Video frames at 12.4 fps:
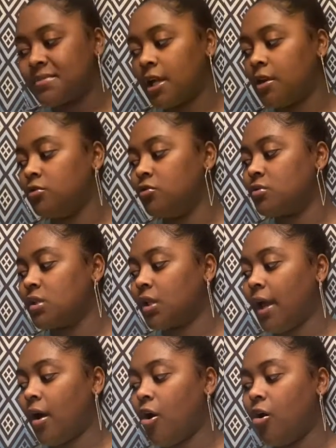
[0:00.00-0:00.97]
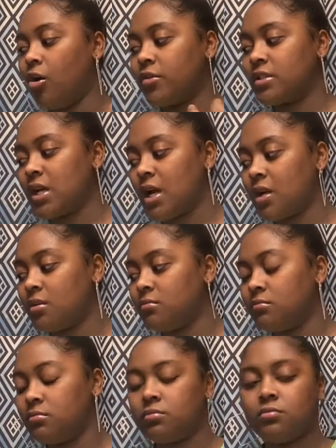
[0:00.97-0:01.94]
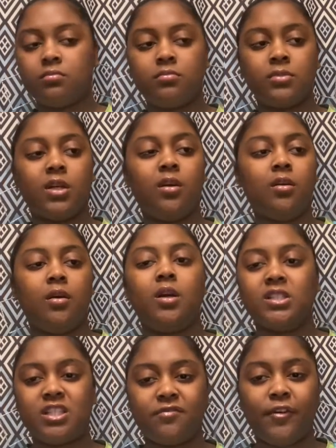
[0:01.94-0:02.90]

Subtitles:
I don't use it like all the time because it's